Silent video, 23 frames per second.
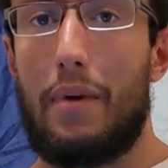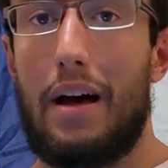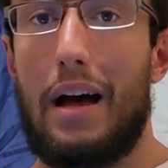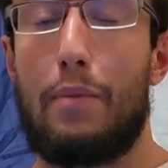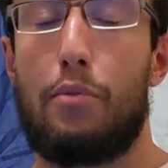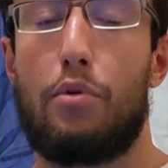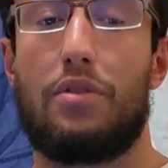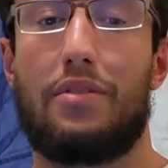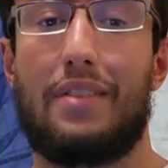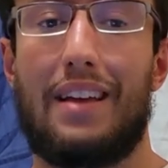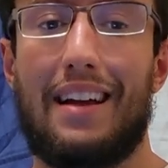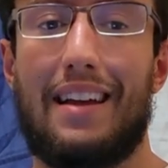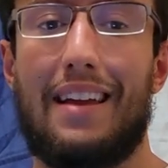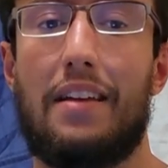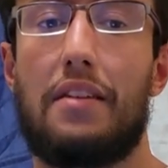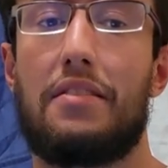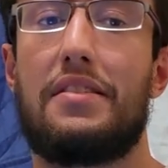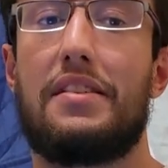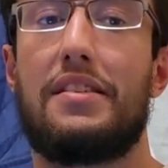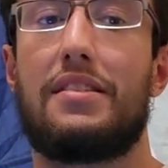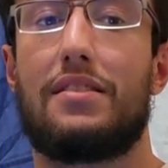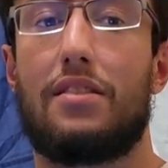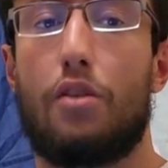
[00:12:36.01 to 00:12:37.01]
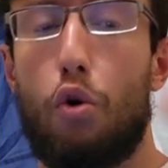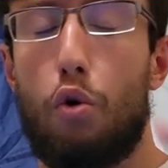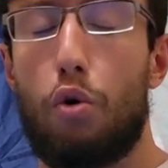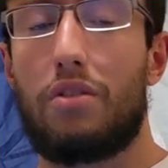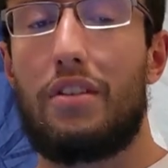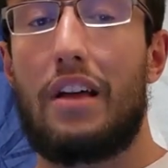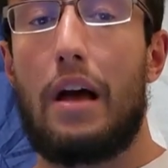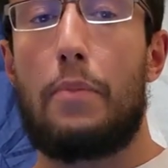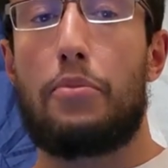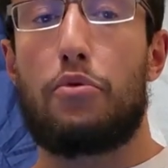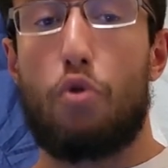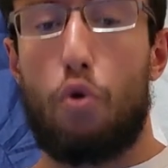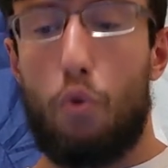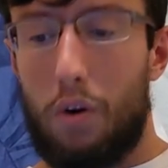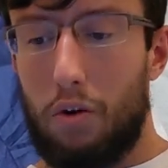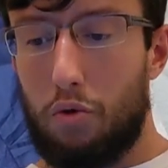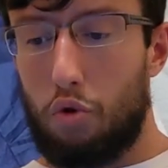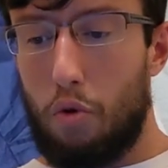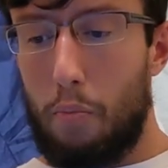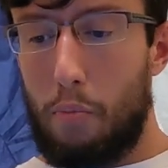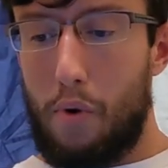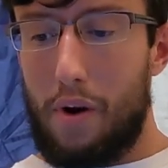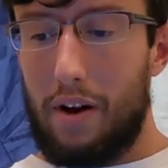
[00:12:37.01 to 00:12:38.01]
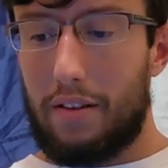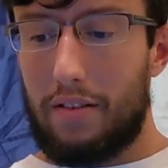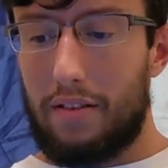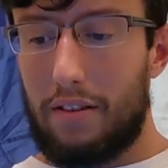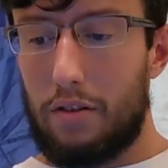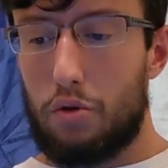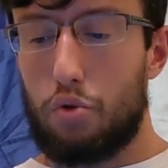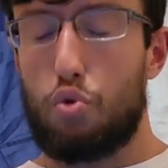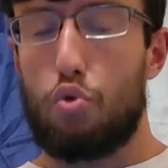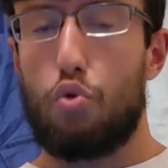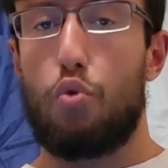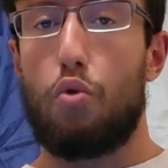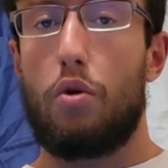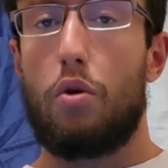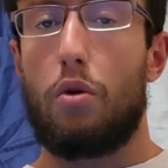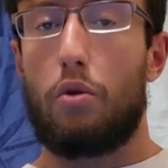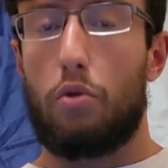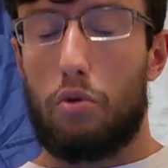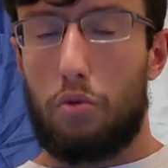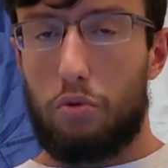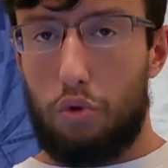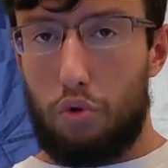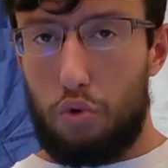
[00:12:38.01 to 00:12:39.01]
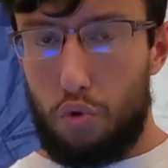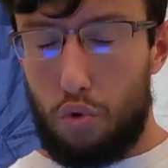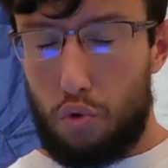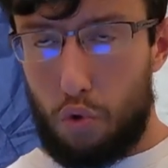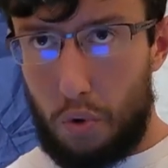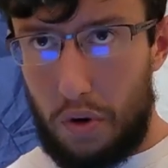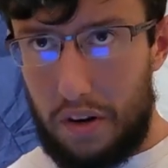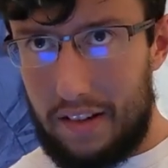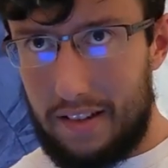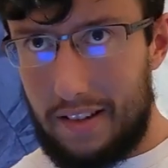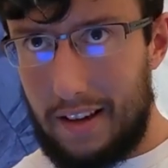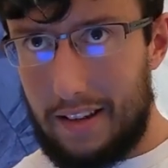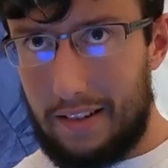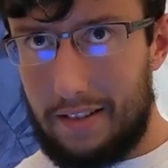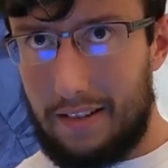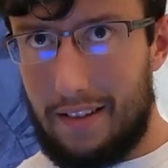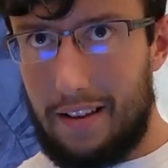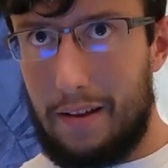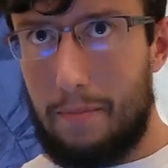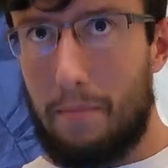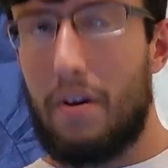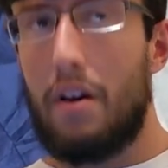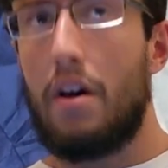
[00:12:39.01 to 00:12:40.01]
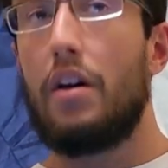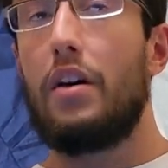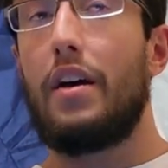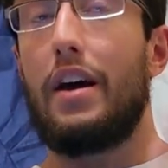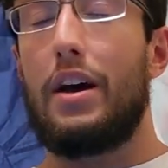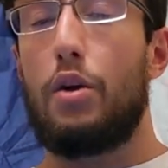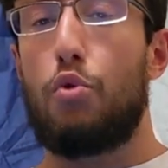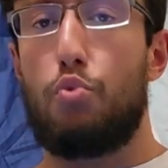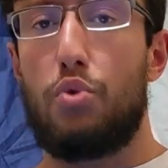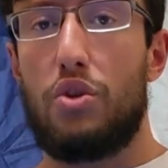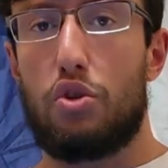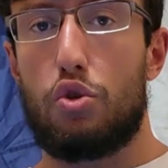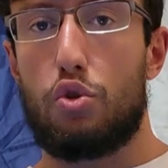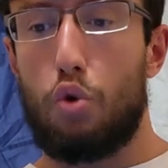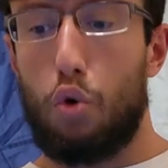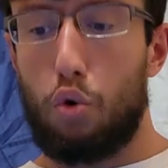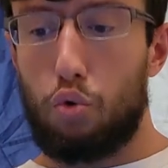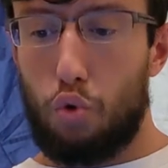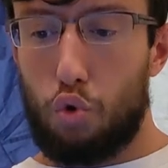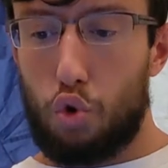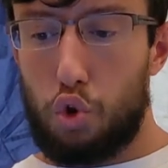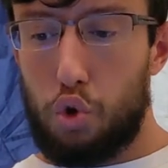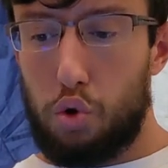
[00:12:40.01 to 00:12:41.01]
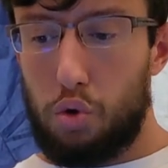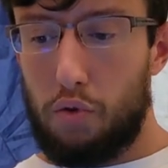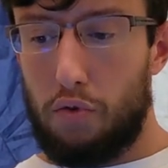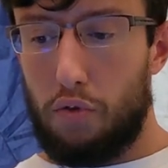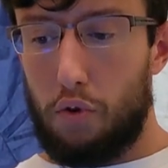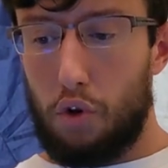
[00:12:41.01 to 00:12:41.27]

I'm attacking the stereotypes around the practice to to criticize them and restore the truth,